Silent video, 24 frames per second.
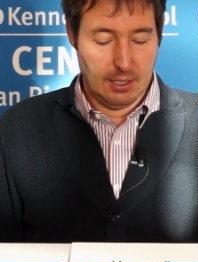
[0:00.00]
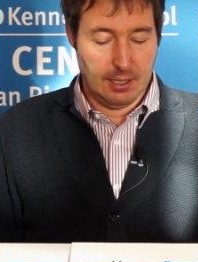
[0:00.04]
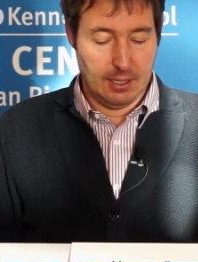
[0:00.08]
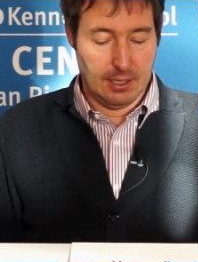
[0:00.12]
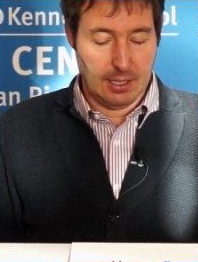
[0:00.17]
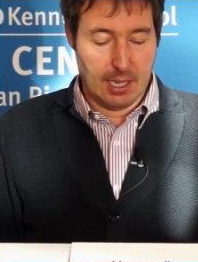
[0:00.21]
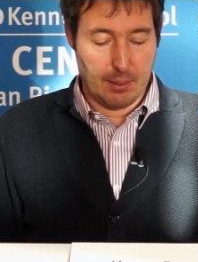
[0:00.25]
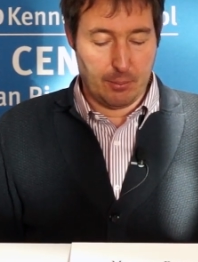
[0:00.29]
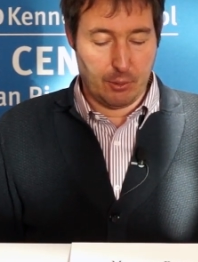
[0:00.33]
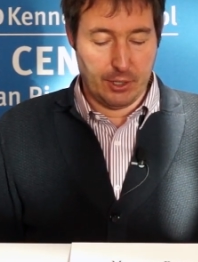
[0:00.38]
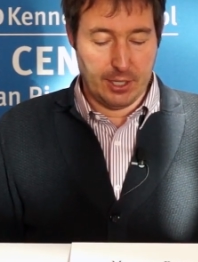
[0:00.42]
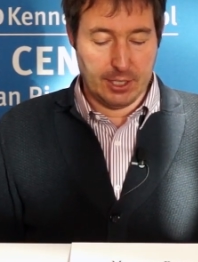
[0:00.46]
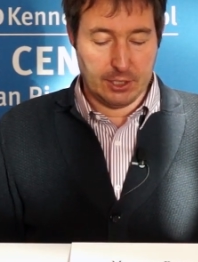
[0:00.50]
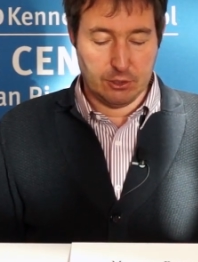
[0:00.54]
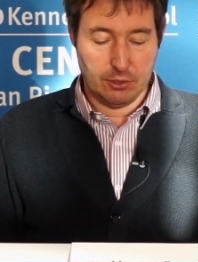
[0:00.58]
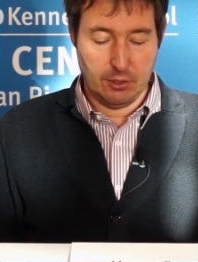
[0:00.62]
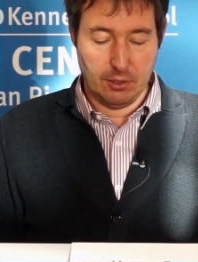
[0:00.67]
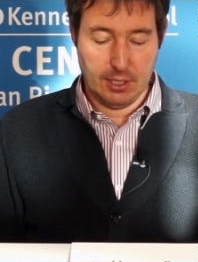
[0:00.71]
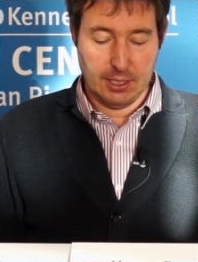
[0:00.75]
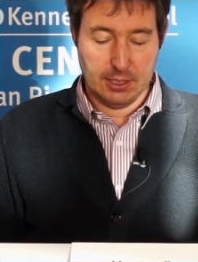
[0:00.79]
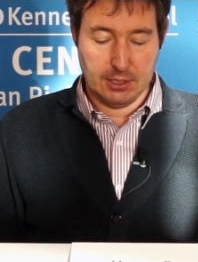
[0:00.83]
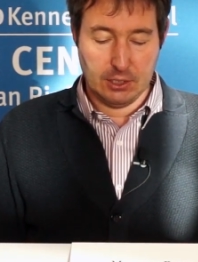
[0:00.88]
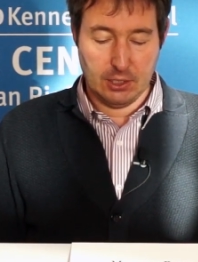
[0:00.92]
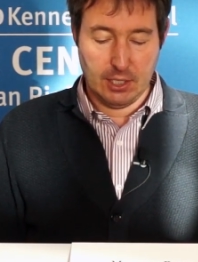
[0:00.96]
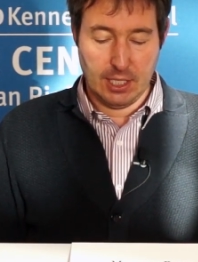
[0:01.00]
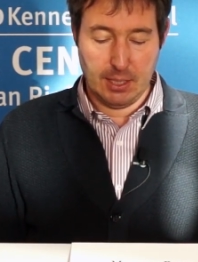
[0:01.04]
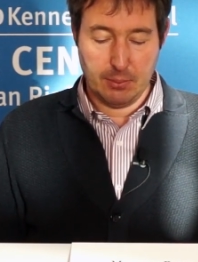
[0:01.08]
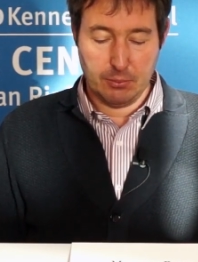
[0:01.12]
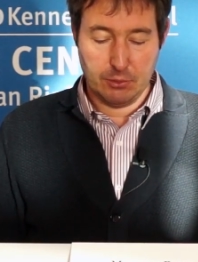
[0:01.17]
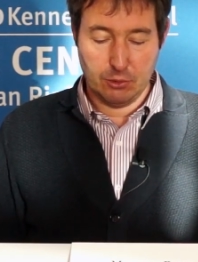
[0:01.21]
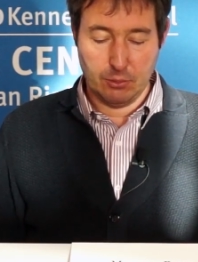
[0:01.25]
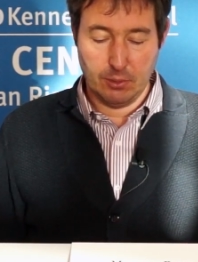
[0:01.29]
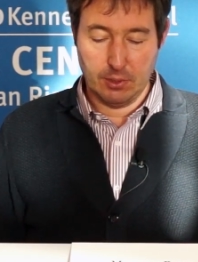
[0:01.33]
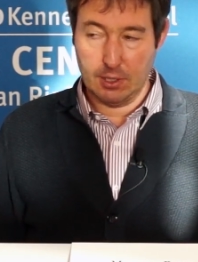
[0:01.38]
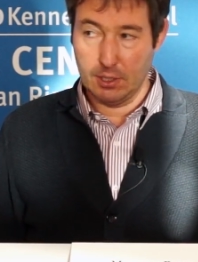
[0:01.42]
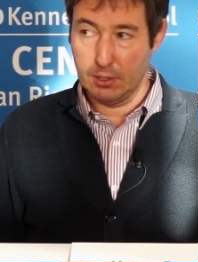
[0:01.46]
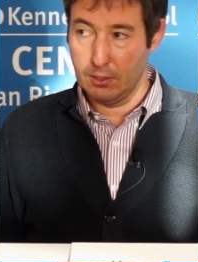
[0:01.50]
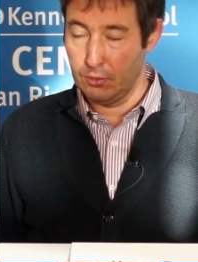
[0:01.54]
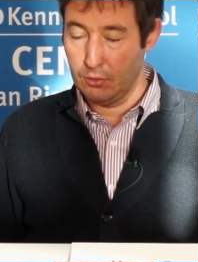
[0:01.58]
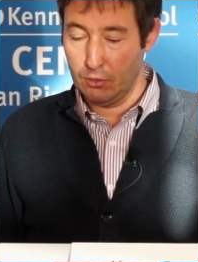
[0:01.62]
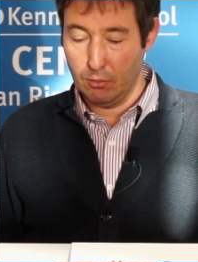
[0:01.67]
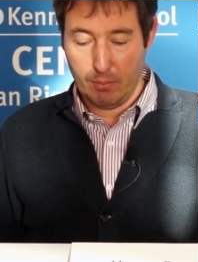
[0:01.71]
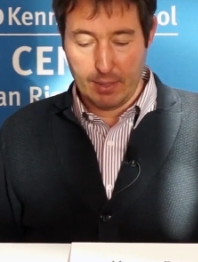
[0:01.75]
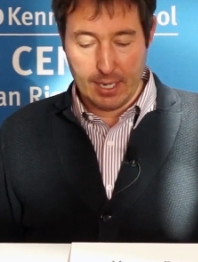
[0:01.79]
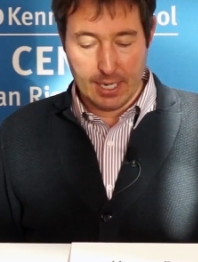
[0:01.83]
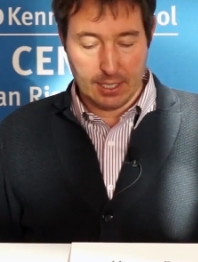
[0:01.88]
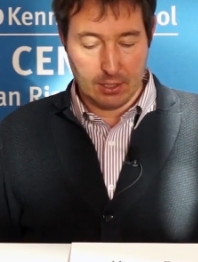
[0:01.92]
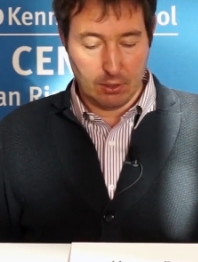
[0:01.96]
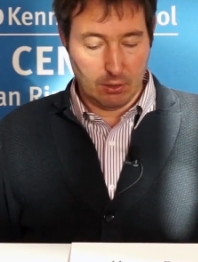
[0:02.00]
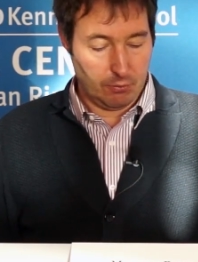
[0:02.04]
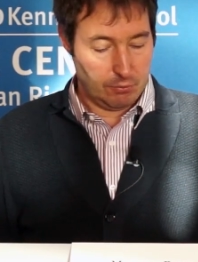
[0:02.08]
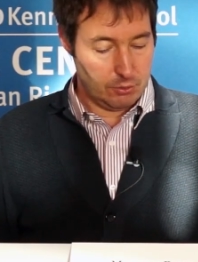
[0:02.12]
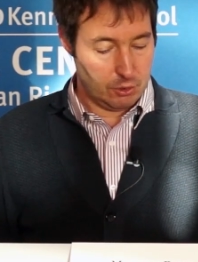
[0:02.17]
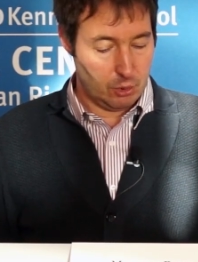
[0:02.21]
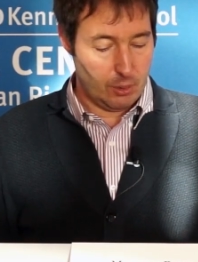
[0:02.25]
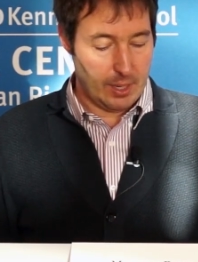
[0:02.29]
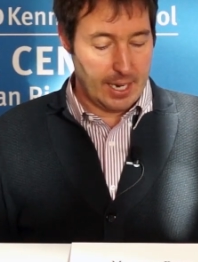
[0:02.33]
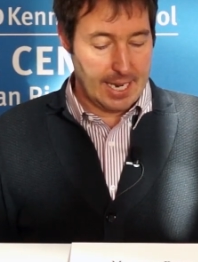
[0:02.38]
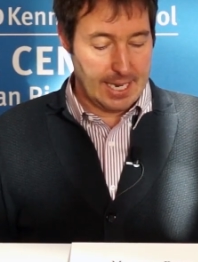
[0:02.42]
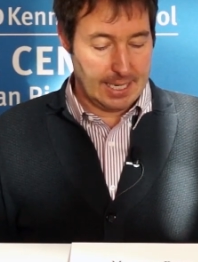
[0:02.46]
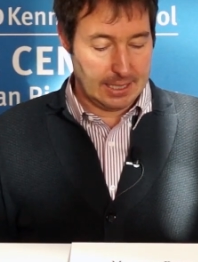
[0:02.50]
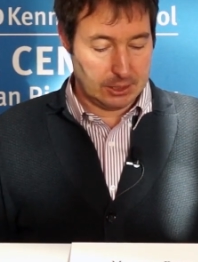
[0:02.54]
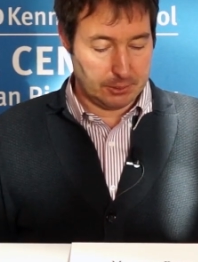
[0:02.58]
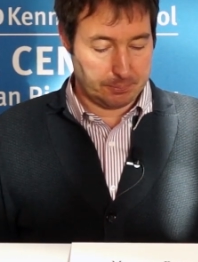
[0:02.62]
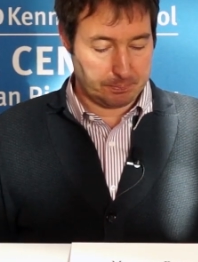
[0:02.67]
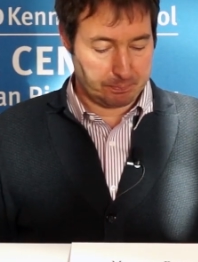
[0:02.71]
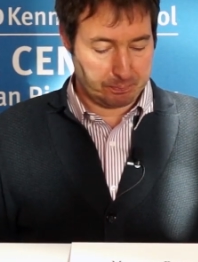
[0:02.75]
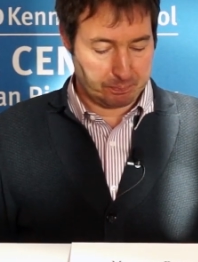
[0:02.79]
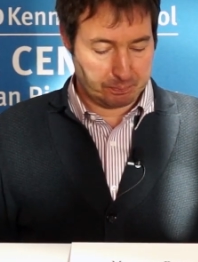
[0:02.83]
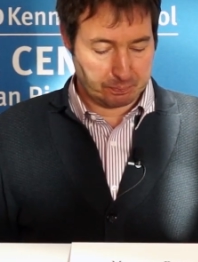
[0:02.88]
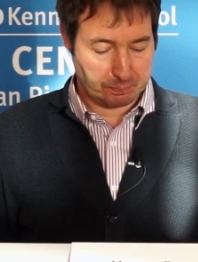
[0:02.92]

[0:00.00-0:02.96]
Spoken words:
elaborates on these themes within the domain of trade.